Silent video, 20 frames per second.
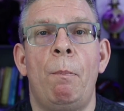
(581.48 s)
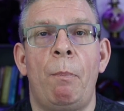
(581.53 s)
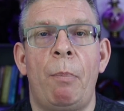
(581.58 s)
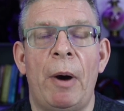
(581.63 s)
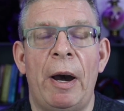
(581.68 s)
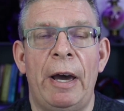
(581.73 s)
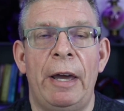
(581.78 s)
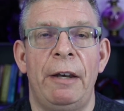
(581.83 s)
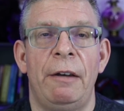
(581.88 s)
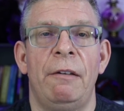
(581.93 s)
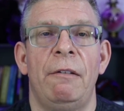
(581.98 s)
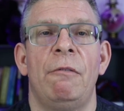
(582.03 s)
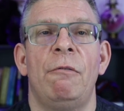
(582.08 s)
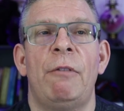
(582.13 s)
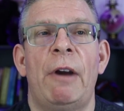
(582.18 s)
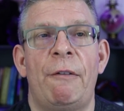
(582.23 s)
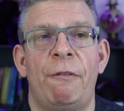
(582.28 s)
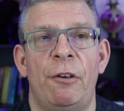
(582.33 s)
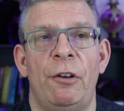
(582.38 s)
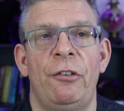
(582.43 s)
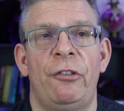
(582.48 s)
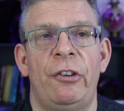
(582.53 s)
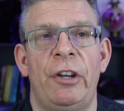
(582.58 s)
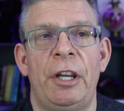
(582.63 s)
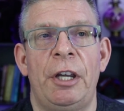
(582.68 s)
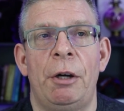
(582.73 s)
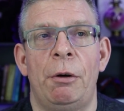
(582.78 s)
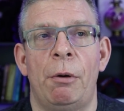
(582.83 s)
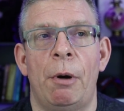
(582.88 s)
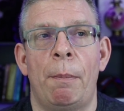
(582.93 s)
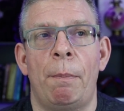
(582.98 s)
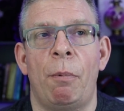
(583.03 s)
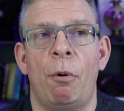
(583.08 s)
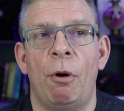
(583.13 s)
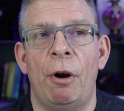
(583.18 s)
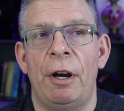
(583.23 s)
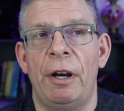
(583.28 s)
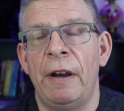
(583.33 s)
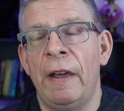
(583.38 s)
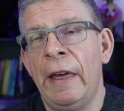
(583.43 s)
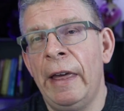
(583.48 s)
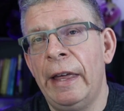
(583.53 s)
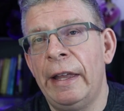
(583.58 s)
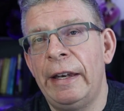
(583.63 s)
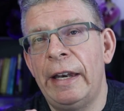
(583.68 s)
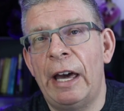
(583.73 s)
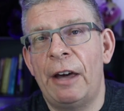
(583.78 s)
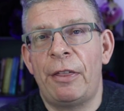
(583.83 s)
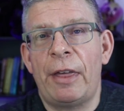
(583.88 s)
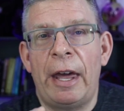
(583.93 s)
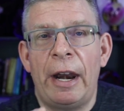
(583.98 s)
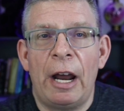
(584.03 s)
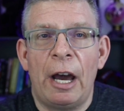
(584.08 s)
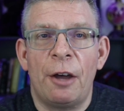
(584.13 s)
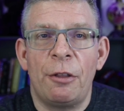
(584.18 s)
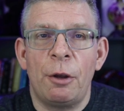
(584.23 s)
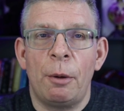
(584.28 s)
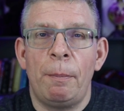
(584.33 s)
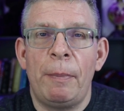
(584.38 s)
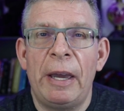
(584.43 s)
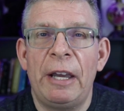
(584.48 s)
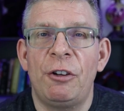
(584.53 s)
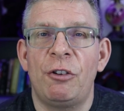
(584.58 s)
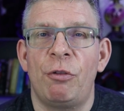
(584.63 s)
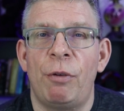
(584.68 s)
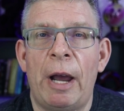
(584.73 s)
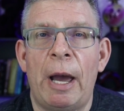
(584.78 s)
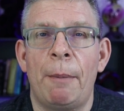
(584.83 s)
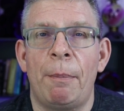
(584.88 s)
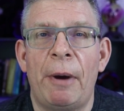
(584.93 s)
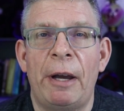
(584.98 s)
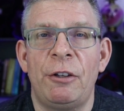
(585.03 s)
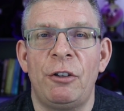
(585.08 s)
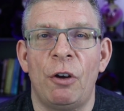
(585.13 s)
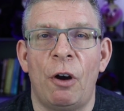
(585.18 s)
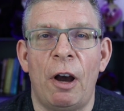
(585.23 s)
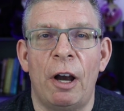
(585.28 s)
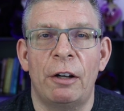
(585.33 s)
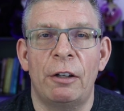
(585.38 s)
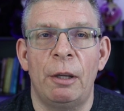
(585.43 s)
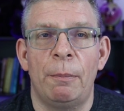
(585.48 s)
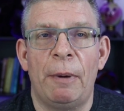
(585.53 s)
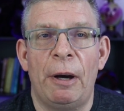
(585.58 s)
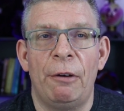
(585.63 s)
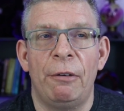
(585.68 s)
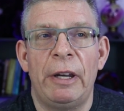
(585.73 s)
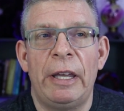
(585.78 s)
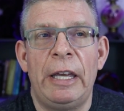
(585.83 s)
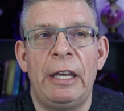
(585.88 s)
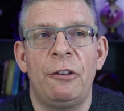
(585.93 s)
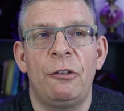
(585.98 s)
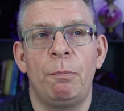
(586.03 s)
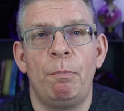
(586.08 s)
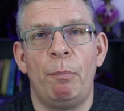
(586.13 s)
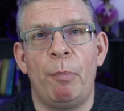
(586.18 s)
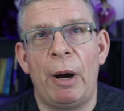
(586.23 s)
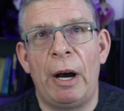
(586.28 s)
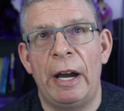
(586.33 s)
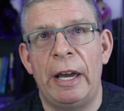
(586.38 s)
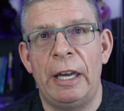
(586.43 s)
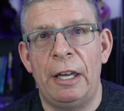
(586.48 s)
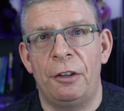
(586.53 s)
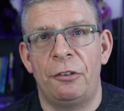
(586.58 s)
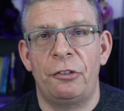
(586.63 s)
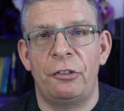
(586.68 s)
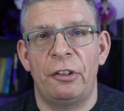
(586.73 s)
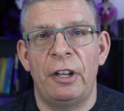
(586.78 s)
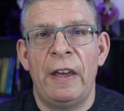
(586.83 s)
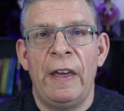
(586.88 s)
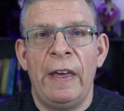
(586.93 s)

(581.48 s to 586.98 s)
but referencing your report. Now, that other big trap I talked about is bias.